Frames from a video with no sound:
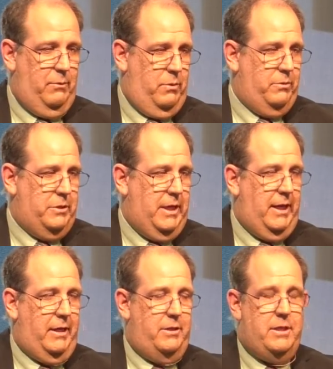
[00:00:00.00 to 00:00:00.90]
It won't
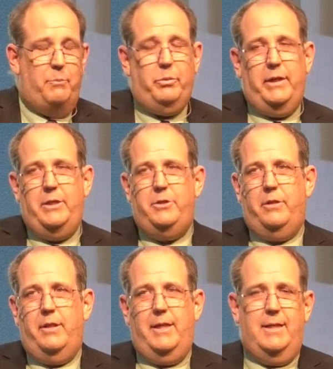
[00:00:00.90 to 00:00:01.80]
change. I'm pretty
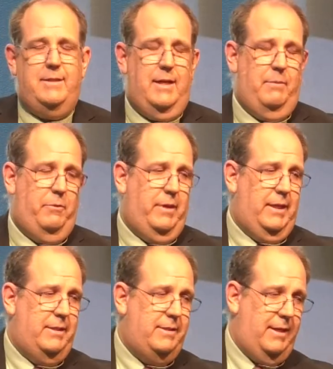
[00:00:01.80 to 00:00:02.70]
sure the next thing I'm
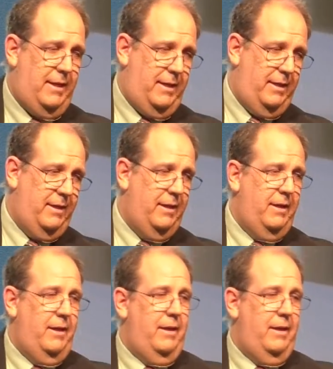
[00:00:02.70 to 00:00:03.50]
going to say